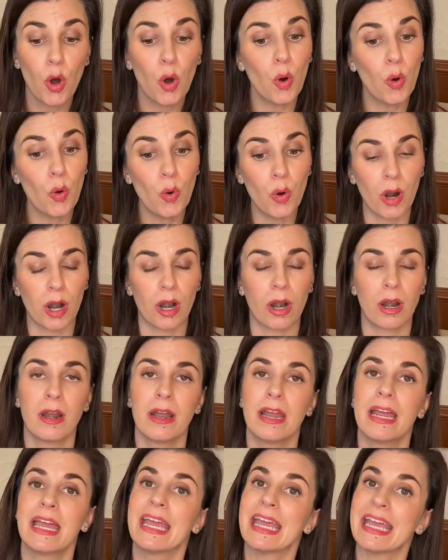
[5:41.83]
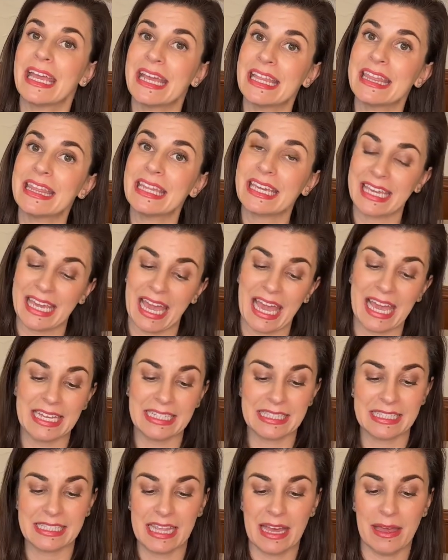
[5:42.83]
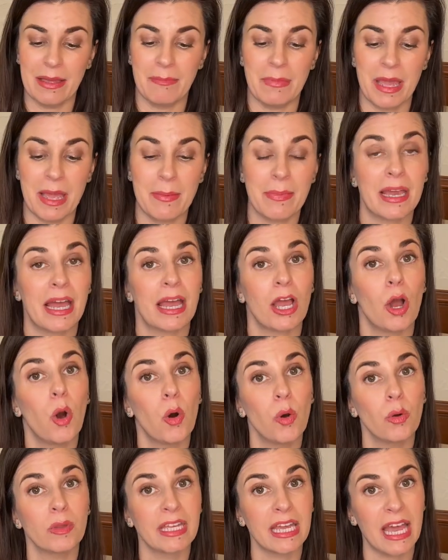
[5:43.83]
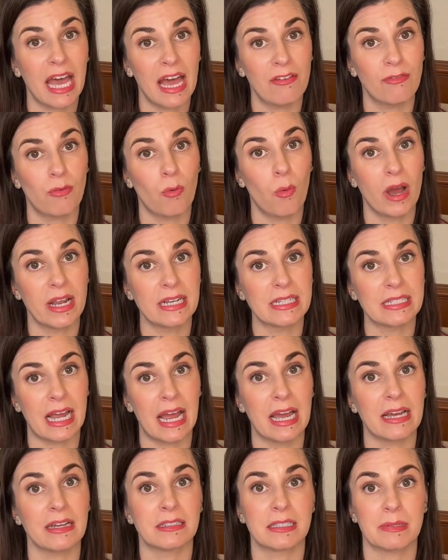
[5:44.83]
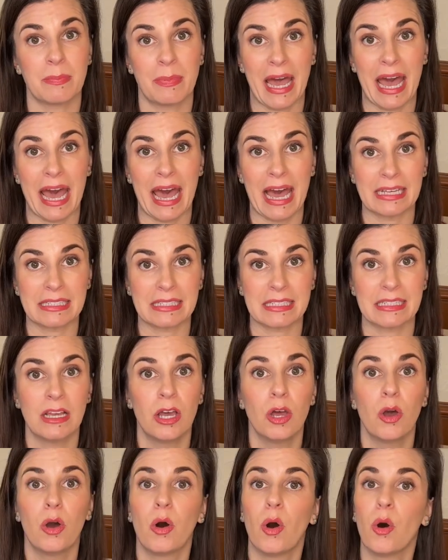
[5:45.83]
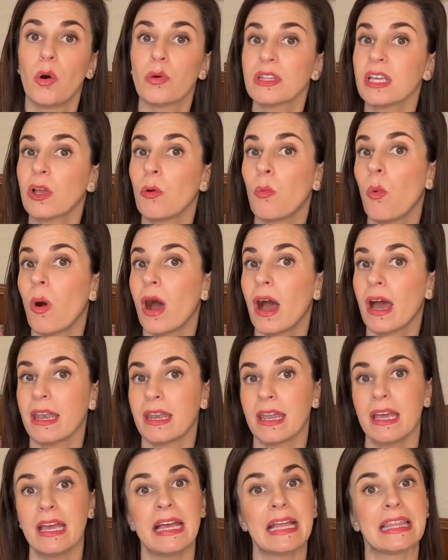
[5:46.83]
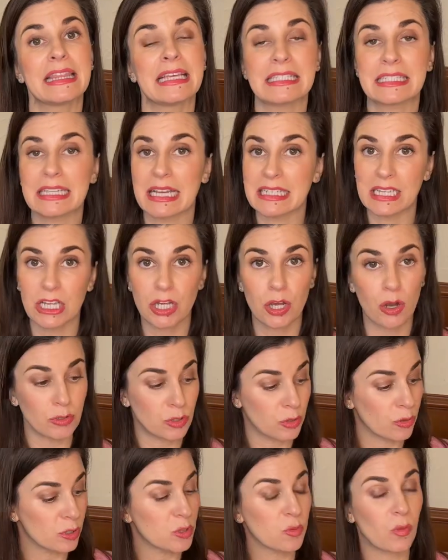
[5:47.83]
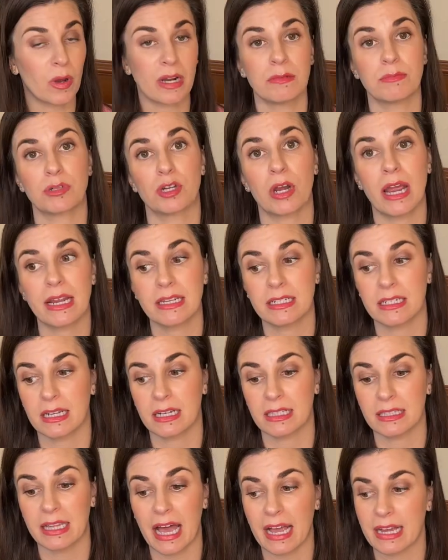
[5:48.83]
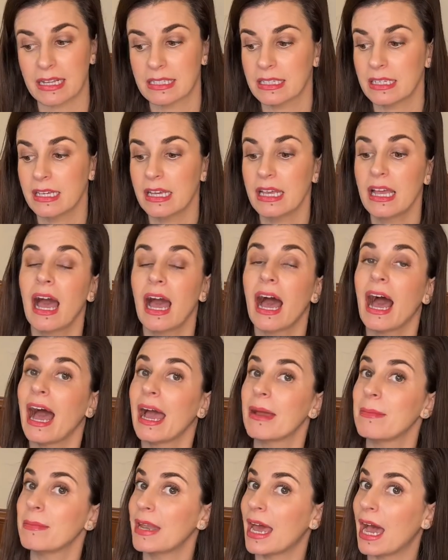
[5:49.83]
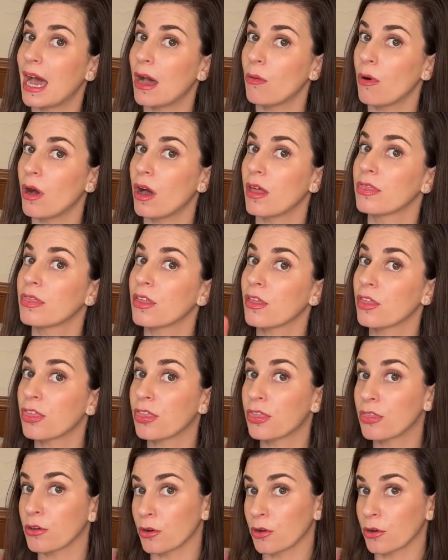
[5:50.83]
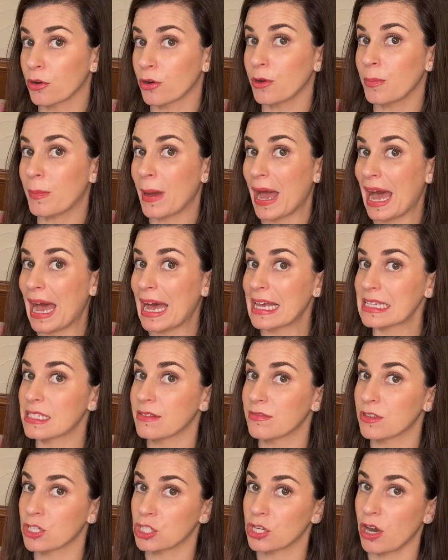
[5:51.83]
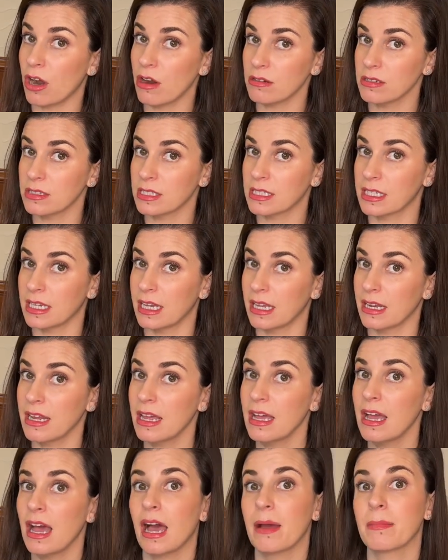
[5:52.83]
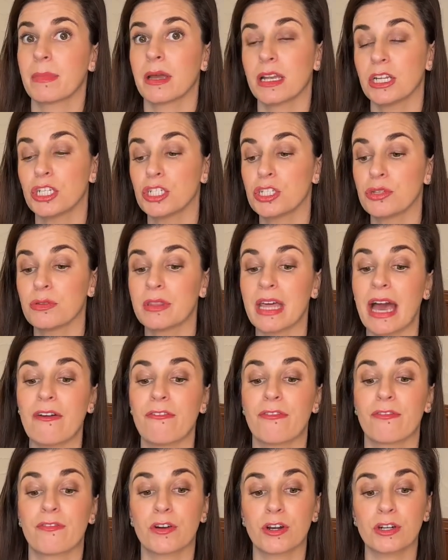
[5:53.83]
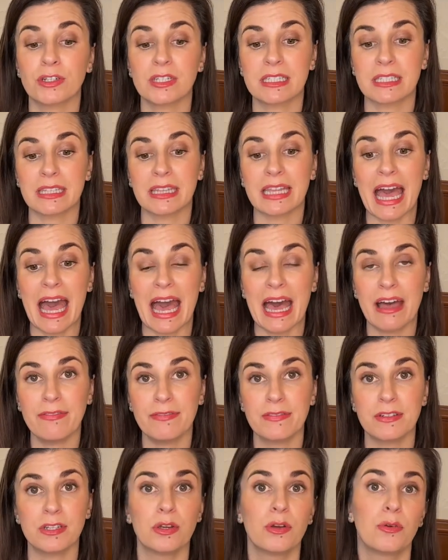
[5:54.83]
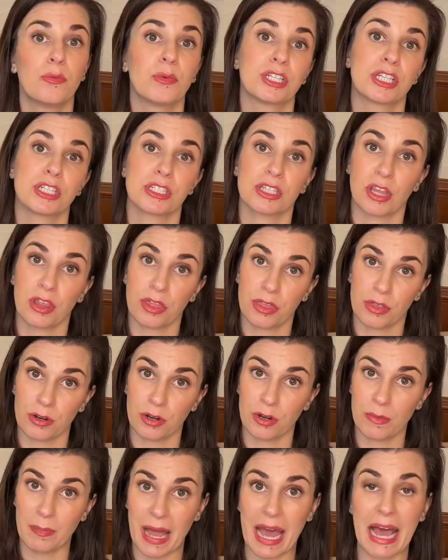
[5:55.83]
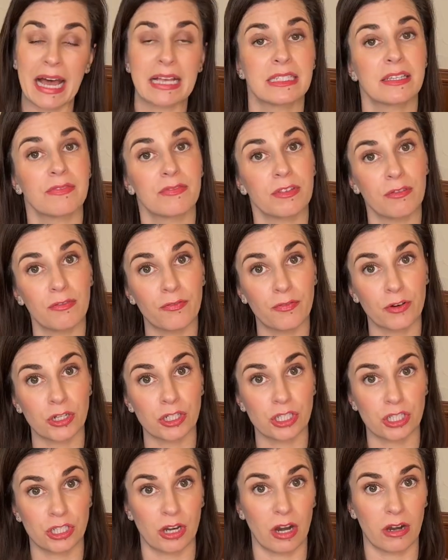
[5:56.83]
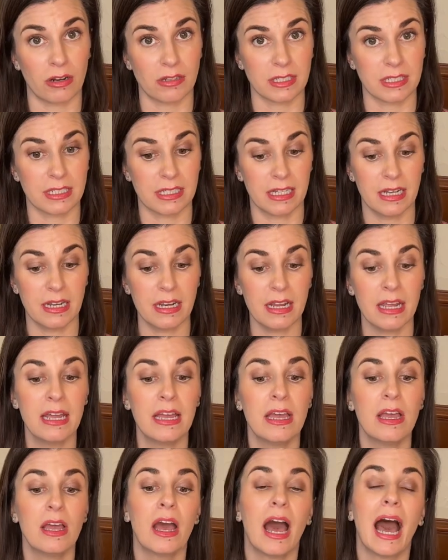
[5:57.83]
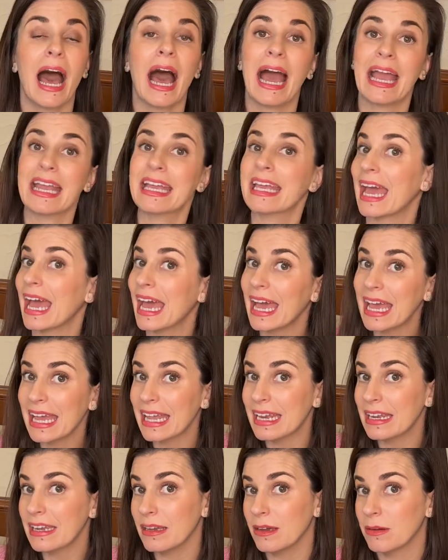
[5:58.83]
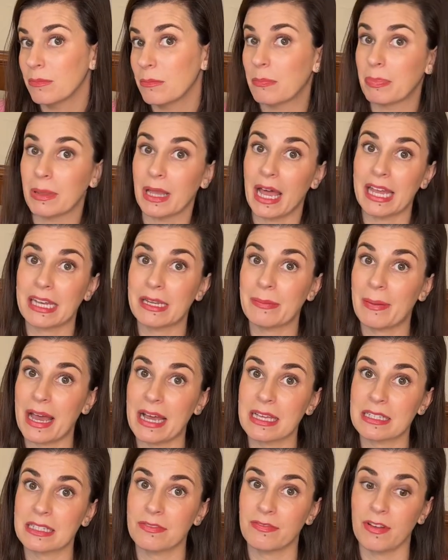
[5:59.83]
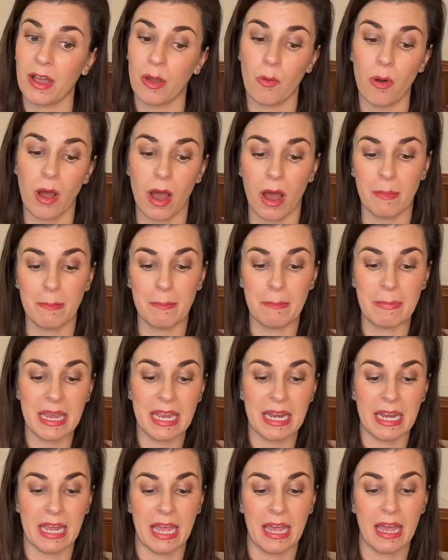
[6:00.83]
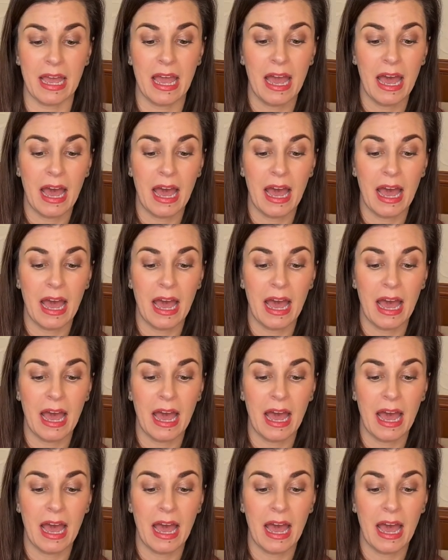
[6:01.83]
Or in the case that maybe I only have 1 tile to pass, only one that doesn't go towards what I'm trying to collect. I'm now on the 3rd pass of the Charleston. I'm going to do that first left, which is the 3rd pass of the first Charleston. I can blind pass if I want, meaning